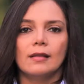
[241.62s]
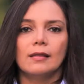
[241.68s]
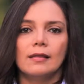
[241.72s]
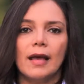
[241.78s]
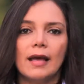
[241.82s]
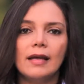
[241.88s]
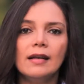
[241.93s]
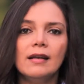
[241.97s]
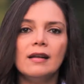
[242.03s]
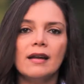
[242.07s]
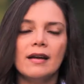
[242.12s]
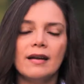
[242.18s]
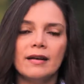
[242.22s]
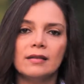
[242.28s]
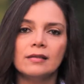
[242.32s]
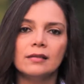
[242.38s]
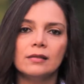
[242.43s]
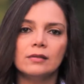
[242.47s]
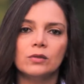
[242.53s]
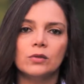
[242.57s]
They
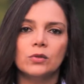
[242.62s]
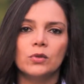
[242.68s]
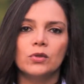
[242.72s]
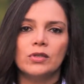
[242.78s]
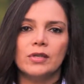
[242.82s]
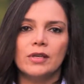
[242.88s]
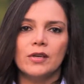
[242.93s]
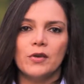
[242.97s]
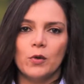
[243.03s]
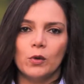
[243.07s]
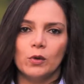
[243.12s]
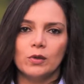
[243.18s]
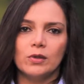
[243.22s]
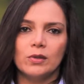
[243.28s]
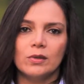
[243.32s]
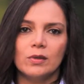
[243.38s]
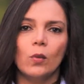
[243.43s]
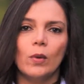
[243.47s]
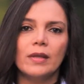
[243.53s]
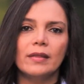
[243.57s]
learn to reuse
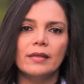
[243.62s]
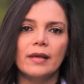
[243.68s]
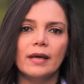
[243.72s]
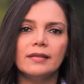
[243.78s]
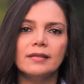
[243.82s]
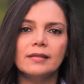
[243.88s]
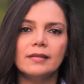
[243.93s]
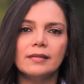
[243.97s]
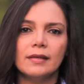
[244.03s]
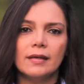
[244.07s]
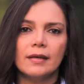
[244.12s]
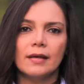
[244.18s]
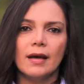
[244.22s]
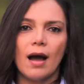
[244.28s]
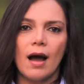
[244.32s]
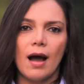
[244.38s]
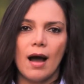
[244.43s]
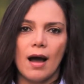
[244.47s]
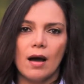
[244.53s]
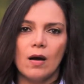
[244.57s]
when they see
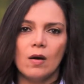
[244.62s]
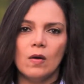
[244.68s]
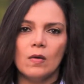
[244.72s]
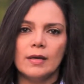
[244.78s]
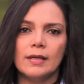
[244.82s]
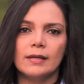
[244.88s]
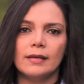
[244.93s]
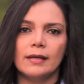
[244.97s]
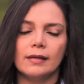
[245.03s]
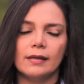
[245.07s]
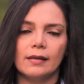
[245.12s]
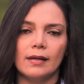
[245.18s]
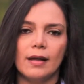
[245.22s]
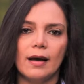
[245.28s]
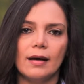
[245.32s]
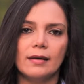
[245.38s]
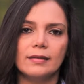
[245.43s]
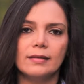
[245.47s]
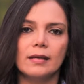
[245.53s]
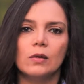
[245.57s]
how in the
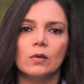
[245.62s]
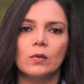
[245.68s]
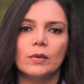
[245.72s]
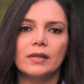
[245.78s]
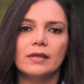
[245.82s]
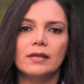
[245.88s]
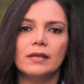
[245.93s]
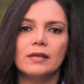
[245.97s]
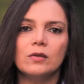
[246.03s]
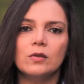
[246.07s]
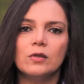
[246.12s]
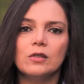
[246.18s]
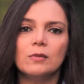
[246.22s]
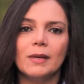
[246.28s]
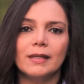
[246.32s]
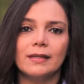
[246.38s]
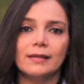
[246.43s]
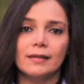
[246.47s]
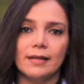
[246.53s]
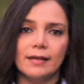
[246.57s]
class we reuse
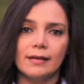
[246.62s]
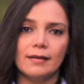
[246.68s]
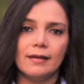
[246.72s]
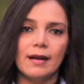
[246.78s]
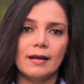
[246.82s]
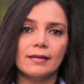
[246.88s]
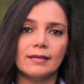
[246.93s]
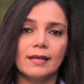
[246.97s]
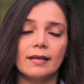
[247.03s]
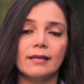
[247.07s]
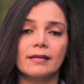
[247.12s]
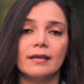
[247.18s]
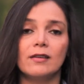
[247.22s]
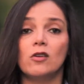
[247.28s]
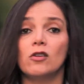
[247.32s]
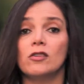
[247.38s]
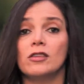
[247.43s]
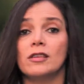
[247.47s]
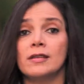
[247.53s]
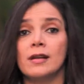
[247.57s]
materials in
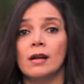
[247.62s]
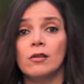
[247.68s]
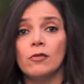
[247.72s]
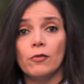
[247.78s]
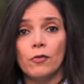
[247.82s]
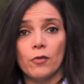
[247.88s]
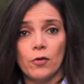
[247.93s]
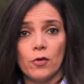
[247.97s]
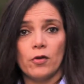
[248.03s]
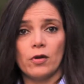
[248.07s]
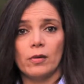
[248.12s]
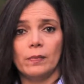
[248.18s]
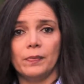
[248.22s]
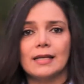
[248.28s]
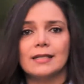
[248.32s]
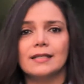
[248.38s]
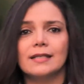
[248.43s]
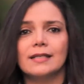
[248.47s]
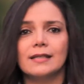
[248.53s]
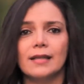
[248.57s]
their original
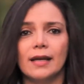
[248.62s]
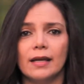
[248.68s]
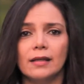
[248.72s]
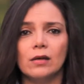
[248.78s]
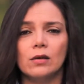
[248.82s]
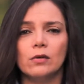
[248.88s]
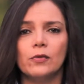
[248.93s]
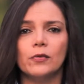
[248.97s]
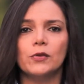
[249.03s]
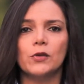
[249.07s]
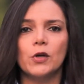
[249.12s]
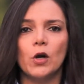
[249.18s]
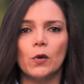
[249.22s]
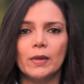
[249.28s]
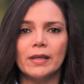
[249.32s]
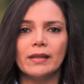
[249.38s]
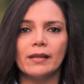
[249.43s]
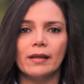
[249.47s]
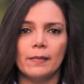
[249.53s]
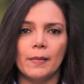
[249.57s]
form instead of
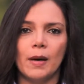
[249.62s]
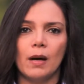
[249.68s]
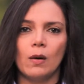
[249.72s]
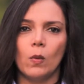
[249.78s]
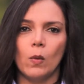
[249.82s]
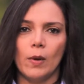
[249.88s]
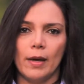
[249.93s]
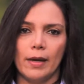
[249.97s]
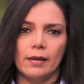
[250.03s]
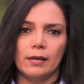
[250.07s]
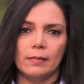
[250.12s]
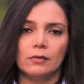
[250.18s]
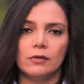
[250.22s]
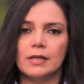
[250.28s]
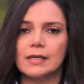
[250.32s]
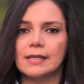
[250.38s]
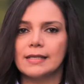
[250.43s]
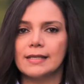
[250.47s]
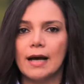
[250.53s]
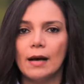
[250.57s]
throwing them away. For
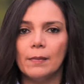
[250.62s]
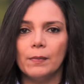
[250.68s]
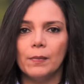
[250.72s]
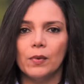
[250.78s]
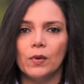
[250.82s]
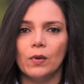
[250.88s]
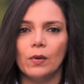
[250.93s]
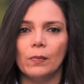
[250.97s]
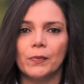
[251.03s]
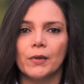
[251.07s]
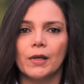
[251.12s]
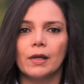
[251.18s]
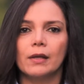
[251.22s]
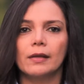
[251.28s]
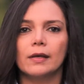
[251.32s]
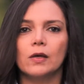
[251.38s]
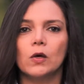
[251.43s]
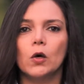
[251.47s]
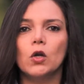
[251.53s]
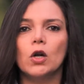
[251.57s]
example,
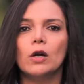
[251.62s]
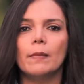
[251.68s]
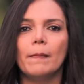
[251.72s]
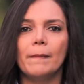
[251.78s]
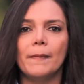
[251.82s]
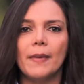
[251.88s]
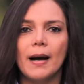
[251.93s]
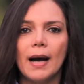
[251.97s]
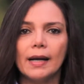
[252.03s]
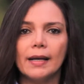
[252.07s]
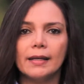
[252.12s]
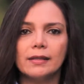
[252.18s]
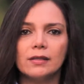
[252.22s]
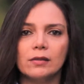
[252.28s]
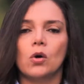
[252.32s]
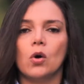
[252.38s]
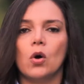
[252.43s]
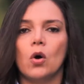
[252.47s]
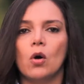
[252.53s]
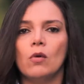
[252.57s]
the color palette
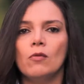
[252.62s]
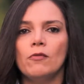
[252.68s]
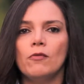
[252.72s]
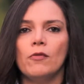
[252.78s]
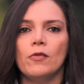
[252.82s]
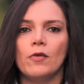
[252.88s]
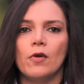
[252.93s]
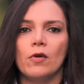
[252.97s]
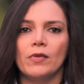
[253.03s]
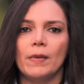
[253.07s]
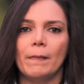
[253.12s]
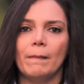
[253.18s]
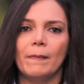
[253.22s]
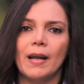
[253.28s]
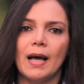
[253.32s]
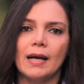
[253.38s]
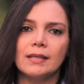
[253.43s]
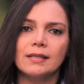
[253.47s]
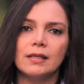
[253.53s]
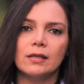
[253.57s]
comes from the
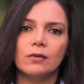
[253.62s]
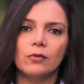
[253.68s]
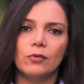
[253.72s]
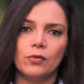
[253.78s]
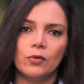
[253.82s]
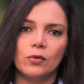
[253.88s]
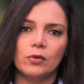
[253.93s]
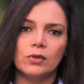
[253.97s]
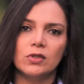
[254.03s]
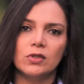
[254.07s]
plastic food